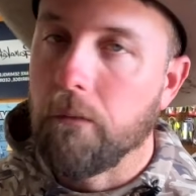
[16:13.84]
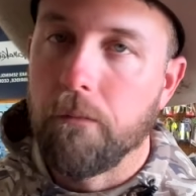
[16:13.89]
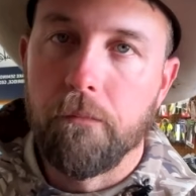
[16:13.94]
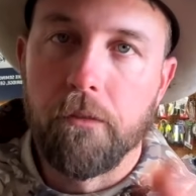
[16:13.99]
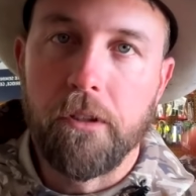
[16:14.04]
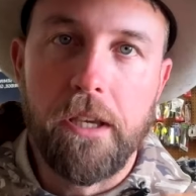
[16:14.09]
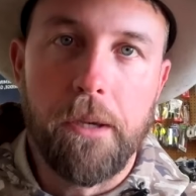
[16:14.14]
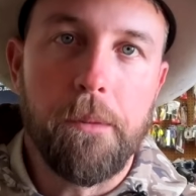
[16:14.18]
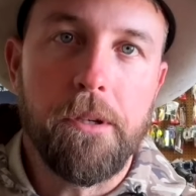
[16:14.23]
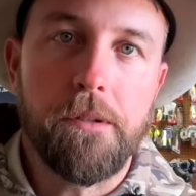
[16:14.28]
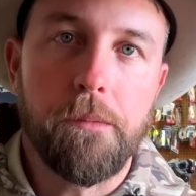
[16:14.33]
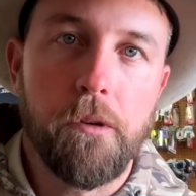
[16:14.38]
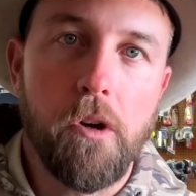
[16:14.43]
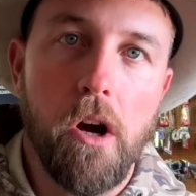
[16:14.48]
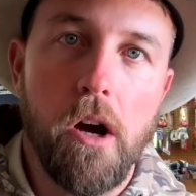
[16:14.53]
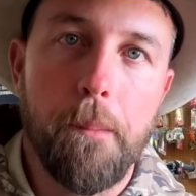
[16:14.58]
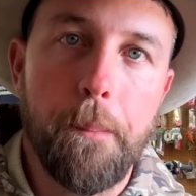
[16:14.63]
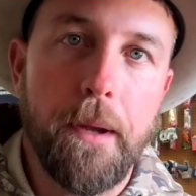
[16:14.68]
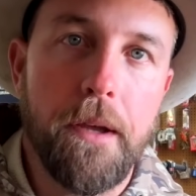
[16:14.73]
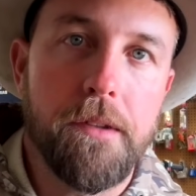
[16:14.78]
Give me some
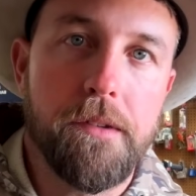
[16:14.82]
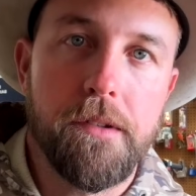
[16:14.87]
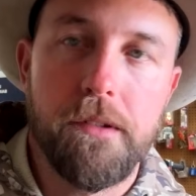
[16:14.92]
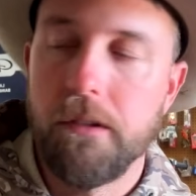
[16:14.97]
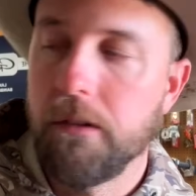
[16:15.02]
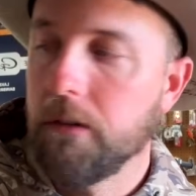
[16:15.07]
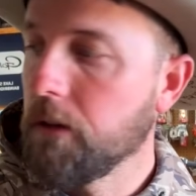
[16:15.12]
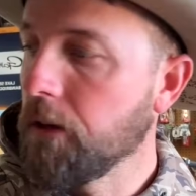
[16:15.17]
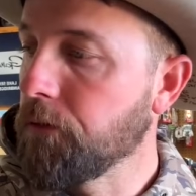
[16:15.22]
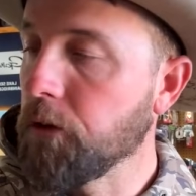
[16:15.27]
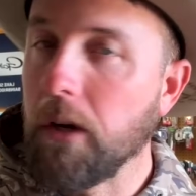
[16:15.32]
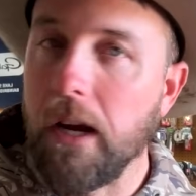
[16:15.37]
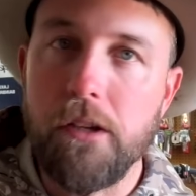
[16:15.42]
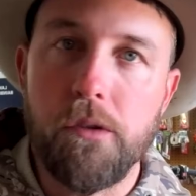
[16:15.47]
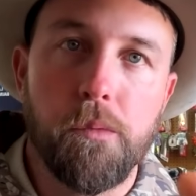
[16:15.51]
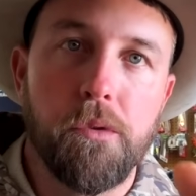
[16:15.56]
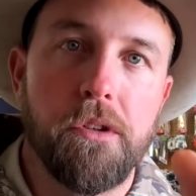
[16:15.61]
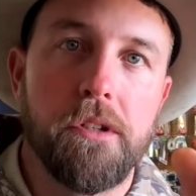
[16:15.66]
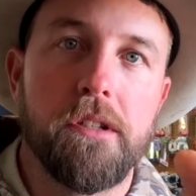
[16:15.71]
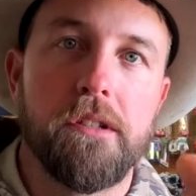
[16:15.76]
comments. If you guys
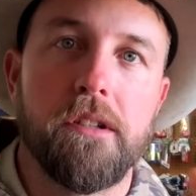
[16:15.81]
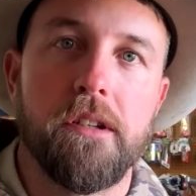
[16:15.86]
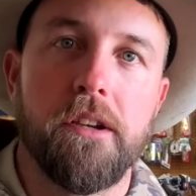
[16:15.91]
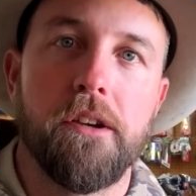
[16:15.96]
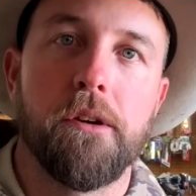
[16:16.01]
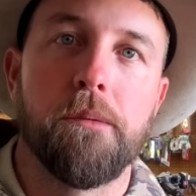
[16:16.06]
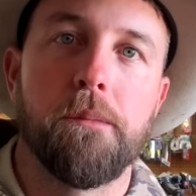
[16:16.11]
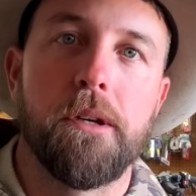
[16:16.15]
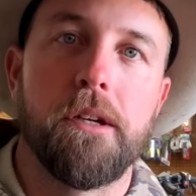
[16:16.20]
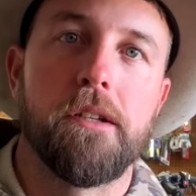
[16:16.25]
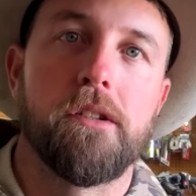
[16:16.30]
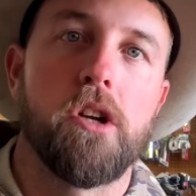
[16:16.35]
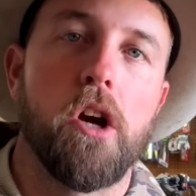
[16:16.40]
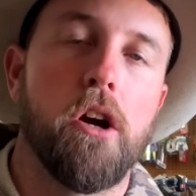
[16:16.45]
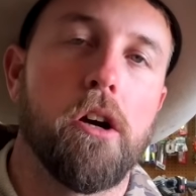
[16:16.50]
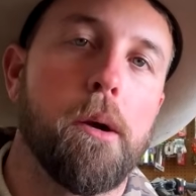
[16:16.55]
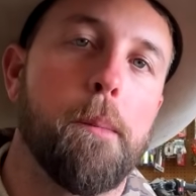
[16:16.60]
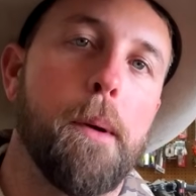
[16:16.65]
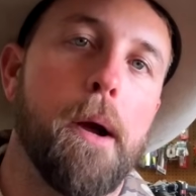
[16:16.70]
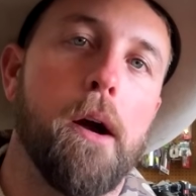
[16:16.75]
want to hear me
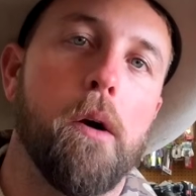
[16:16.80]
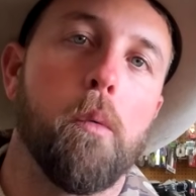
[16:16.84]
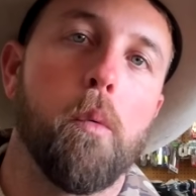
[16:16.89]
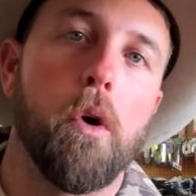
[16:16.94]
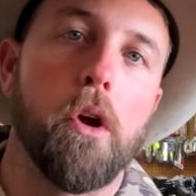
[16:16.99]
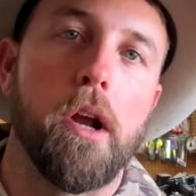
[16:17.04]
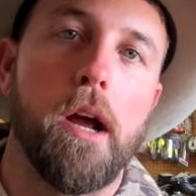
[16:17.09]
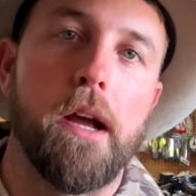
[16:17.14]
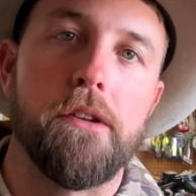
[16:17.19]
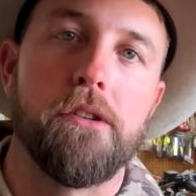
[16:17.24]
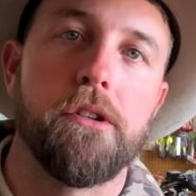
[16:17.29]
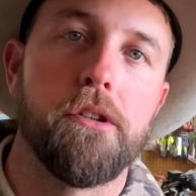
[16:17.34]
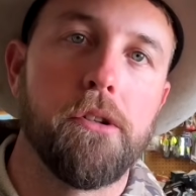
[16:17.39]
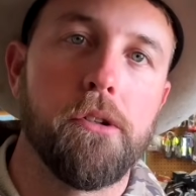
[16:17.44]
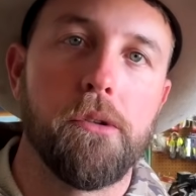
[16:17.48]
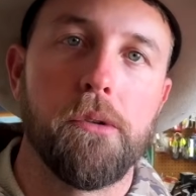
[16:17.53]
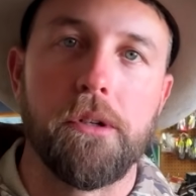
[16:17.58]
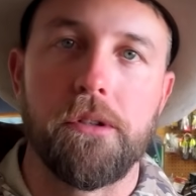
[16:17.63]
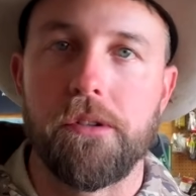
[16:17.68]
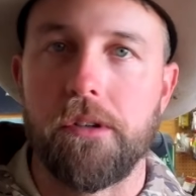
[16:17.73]
talk about what I
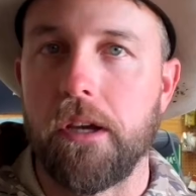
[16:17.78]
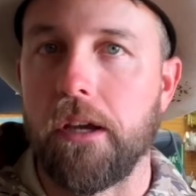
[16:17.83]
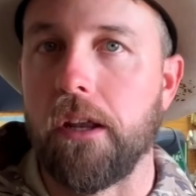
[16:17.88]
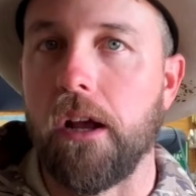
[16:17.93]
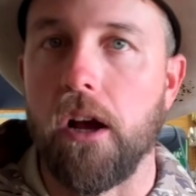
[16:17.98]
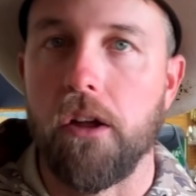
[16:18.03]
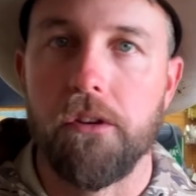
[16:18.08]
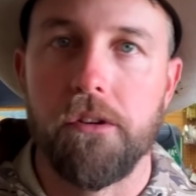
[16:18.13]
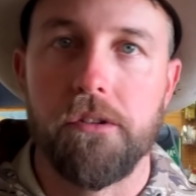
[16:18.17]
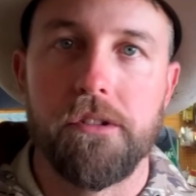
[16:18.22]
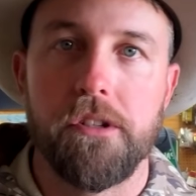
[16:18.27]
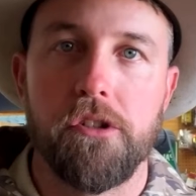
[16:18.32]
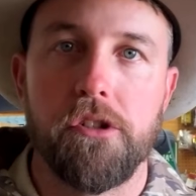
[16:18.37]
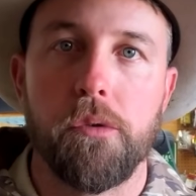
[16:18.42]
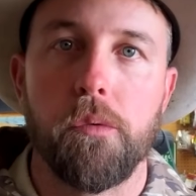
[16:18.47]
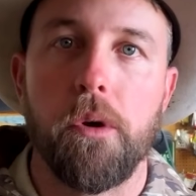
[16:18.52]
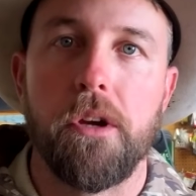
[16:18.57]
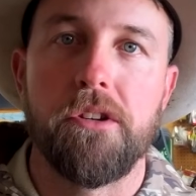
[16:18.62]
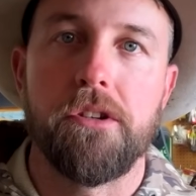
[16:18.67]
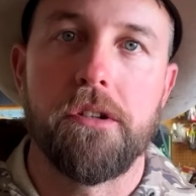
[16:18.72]
do in other
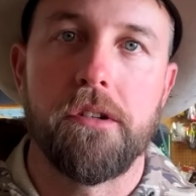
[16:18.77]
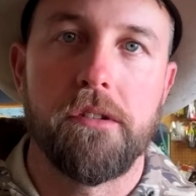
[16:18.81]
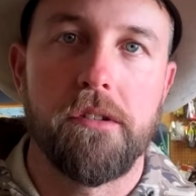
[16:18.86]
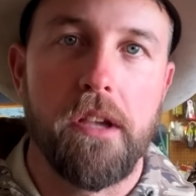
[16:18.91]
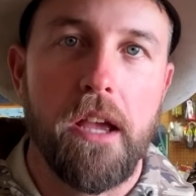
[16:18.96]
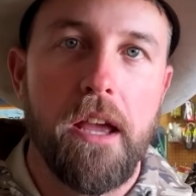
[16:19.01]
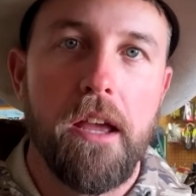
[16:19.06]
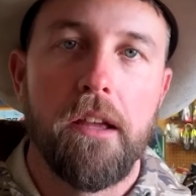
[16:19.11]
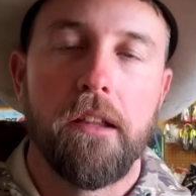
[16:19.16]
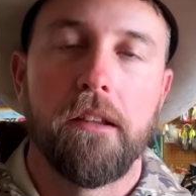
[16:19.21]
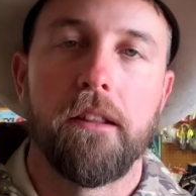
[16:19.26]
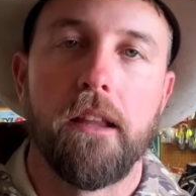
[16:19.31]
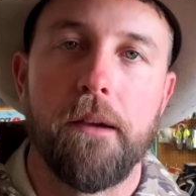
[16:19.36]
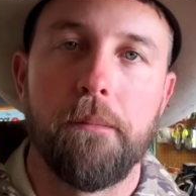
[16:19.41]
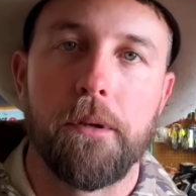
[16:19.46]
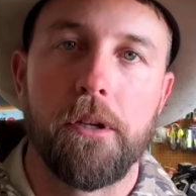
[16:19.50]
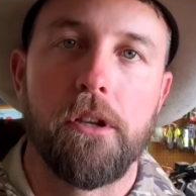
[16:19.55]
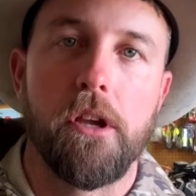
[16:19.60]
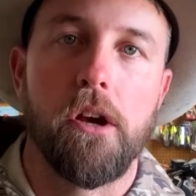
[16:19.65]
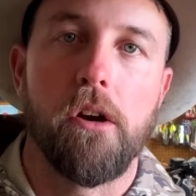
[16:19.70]
situations, let
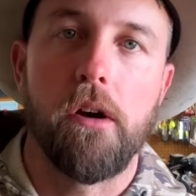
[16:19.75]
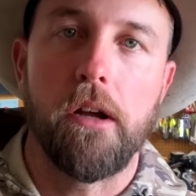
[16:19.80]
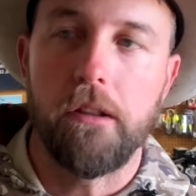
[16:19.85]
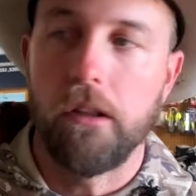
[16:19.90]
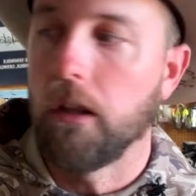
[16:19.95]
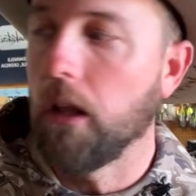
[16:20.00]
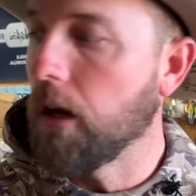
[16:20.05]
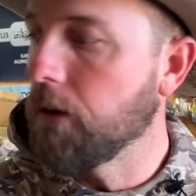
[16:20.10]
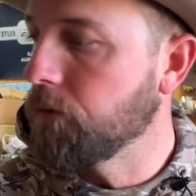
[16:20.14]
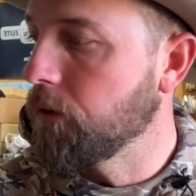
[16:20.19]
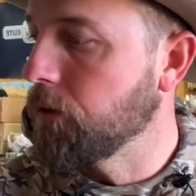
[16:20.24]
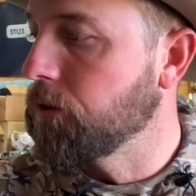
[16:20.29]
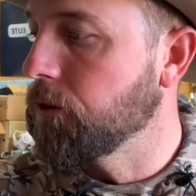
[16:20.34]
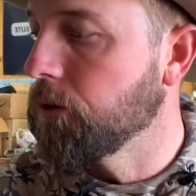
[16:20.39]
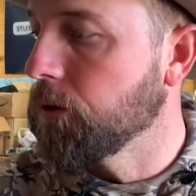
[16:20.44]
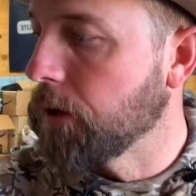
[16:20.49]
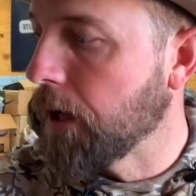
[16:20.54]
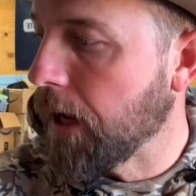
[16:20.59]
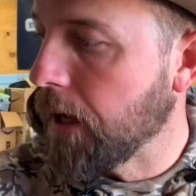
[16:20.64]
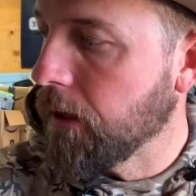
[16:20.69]
me know. I'd love to
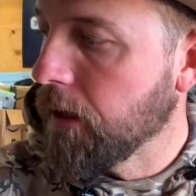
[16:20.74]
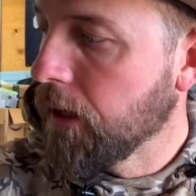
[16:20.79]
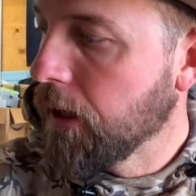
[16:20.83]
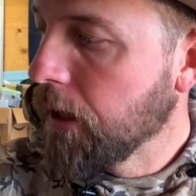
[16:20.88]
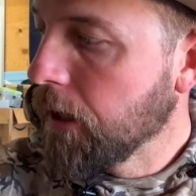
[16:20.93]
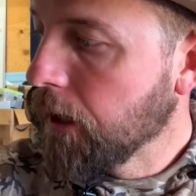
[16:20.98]
do that.